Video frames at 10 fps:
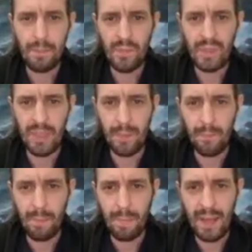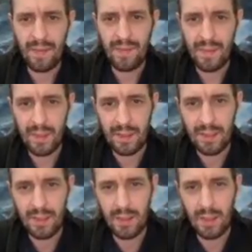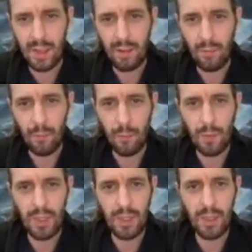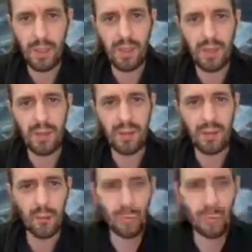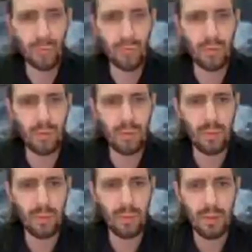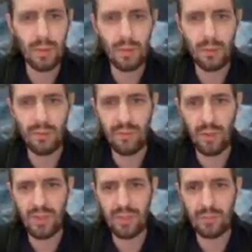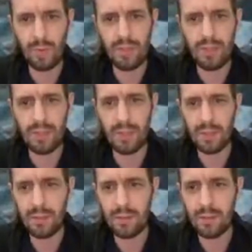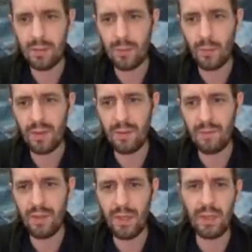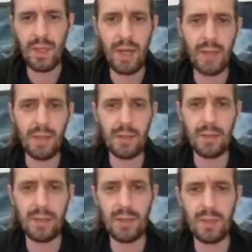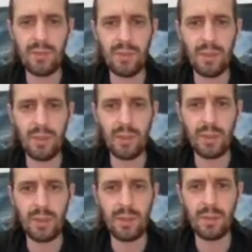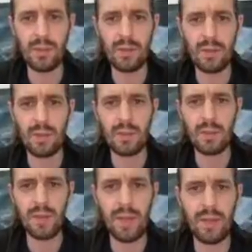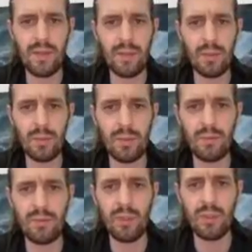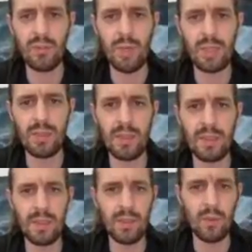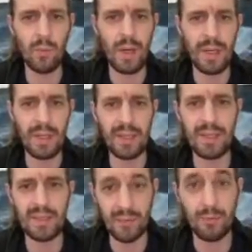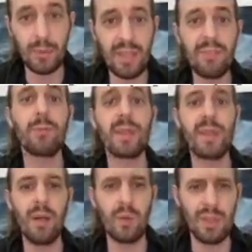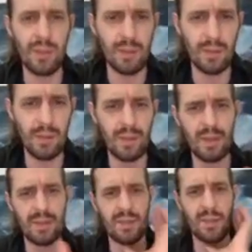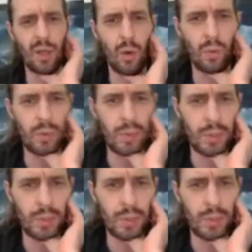yeah, I think we will reverse right here with very high degree of certainty. I think we will reverse right here and go back, at least if we go this low.